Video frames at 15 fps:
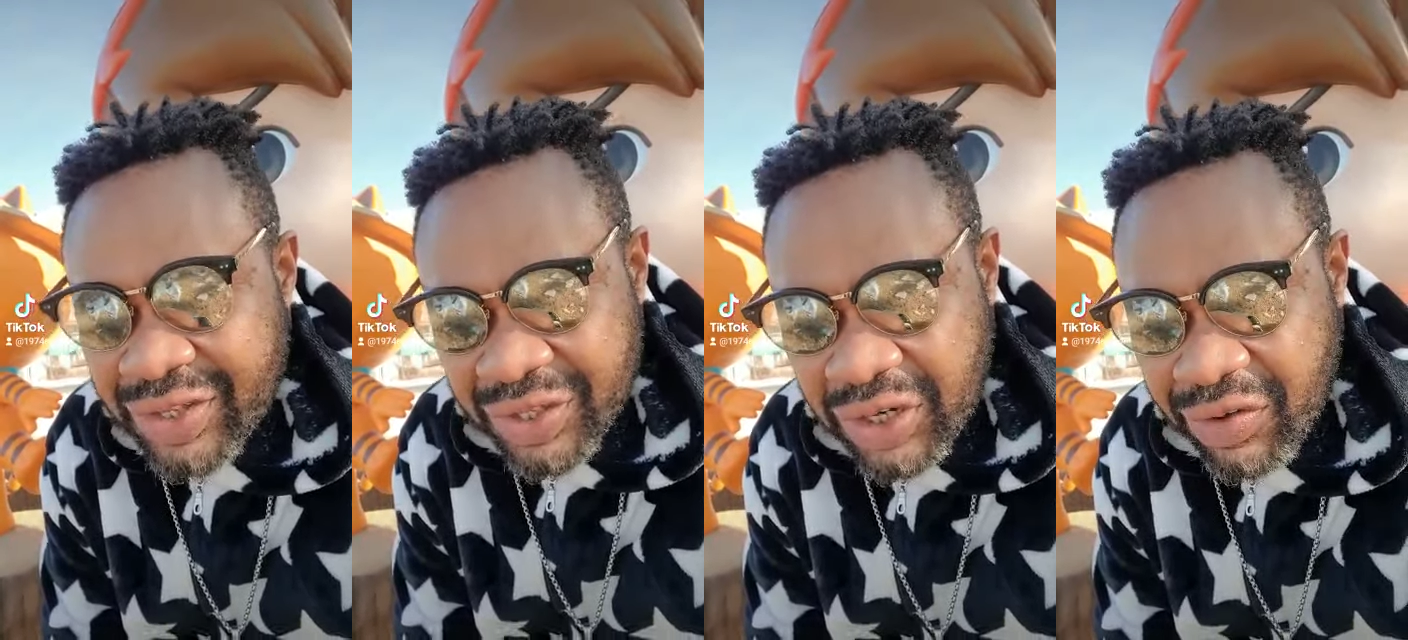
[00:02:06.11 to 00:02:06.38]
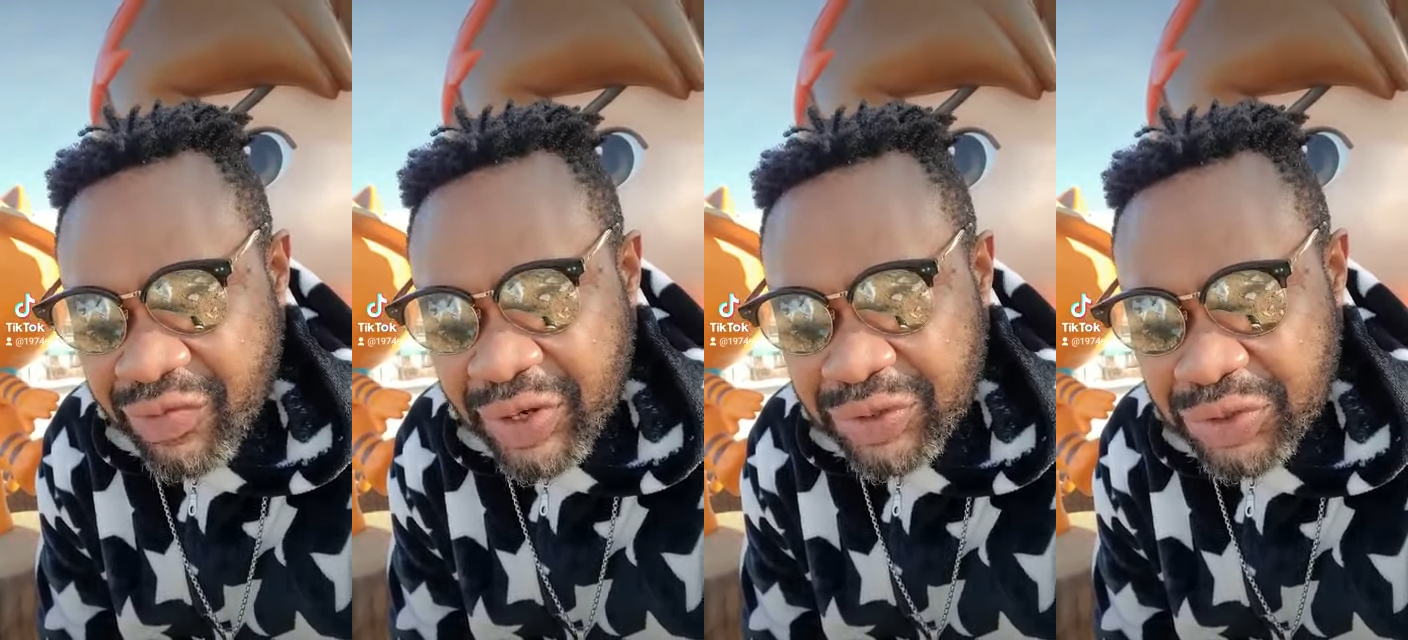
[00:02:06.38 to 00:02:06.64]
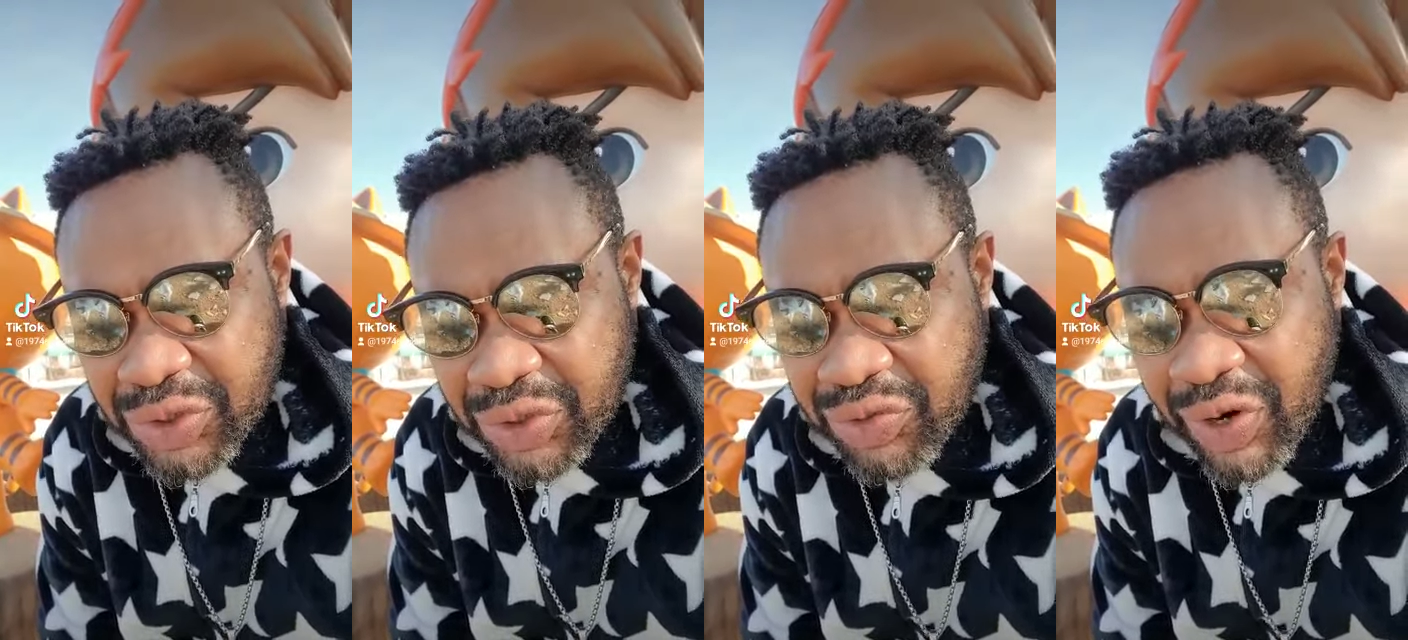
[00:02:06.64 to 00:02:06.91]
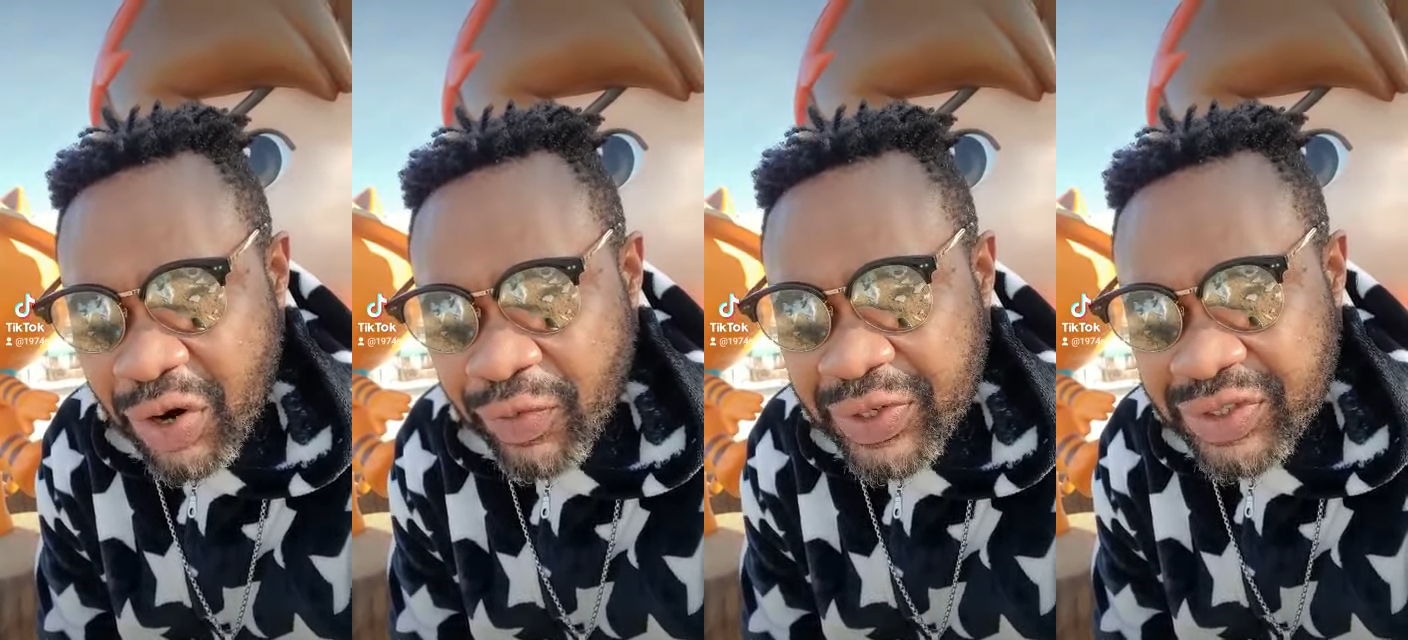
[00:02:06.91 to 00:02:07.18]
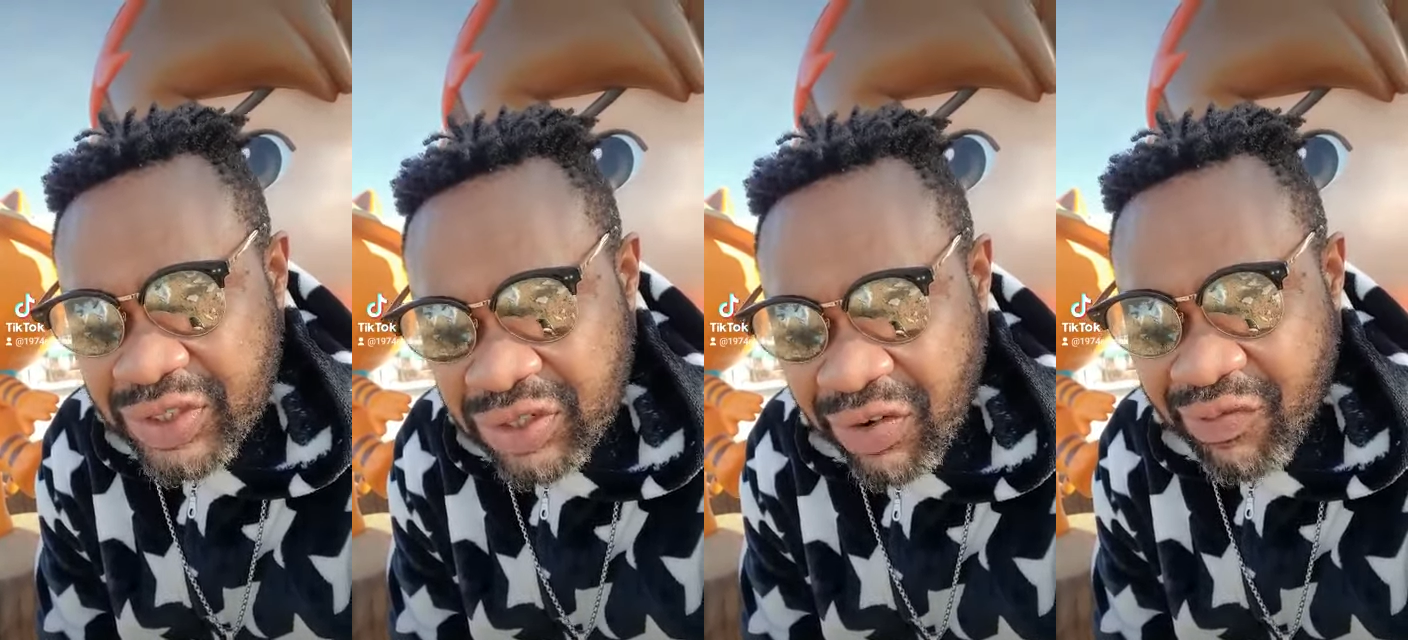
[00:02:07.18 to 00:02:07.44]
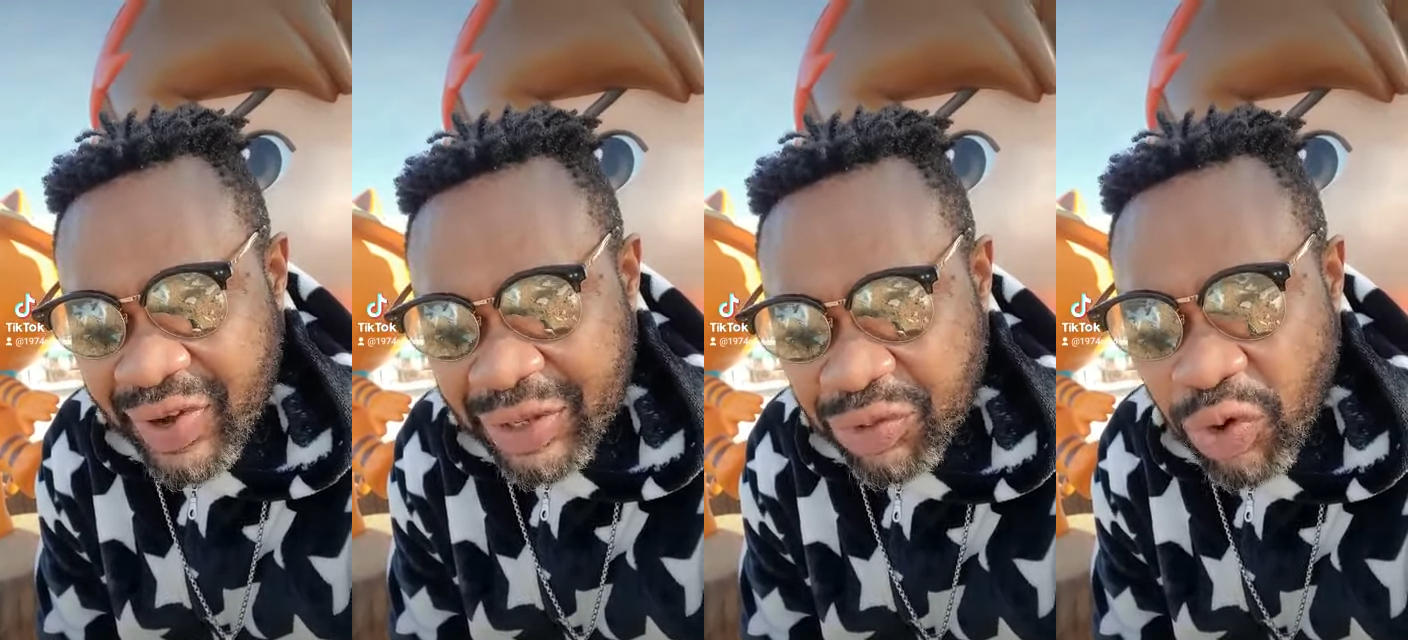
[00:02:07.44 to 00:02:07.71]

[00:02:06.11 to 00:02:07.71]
None of your children will suffer.